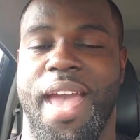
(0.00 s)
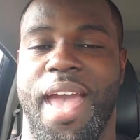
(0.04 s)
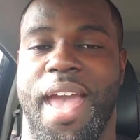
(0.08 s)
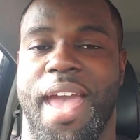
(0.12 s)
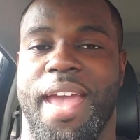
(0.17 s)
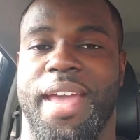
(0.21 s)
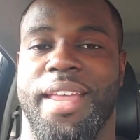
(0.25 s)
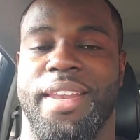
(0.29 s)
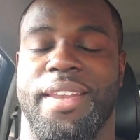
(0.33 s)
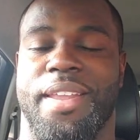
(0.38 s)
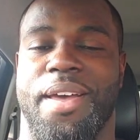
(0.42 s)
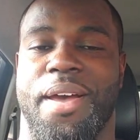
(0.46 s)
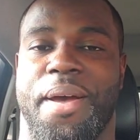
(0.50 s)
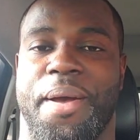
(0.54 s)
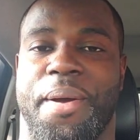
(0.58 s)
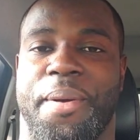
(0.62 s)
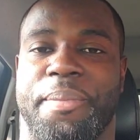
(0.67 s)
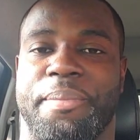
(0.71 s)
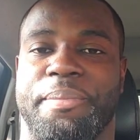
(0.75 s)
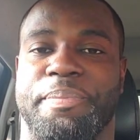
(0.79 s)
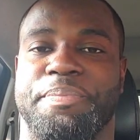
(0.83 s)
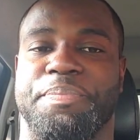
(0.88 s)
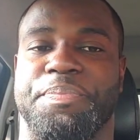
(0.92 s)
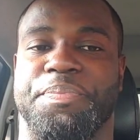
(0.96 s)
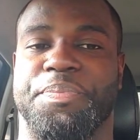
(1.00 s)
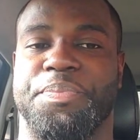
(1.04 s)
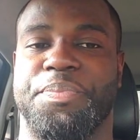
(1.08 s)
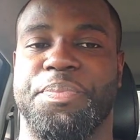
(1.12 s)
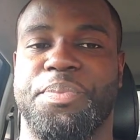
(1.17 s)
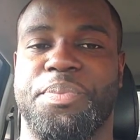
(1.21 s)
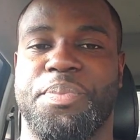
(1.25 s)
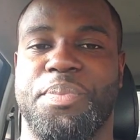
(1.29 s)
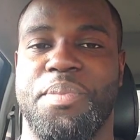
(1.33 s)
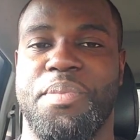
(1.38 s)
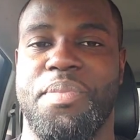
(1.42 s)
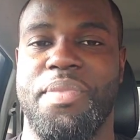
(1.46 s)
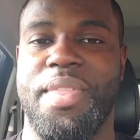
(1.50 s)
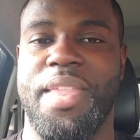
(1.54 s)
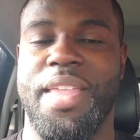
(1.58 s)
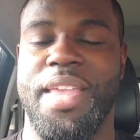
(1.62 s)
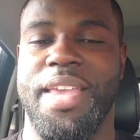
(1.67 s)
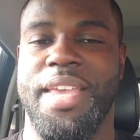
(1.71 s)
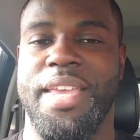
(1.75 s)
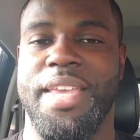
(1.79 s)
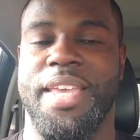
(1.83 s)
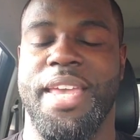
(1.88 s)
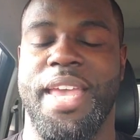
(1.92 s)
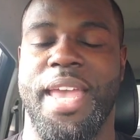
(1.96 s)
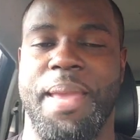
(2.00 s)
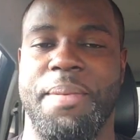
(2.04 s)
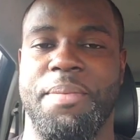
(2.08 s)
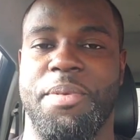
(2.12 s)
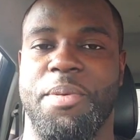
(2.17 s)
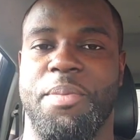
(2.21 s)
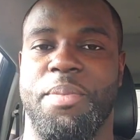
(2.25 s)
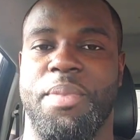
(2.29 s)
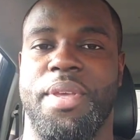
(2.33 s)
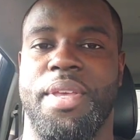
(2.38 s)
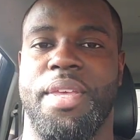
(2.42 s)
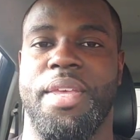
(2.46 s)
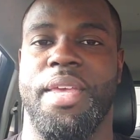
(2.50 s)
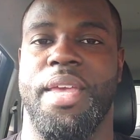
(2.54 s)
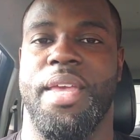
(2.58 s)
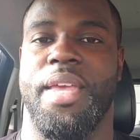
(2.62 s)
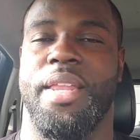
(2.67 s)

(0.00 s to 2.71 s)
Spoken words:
And he came to me,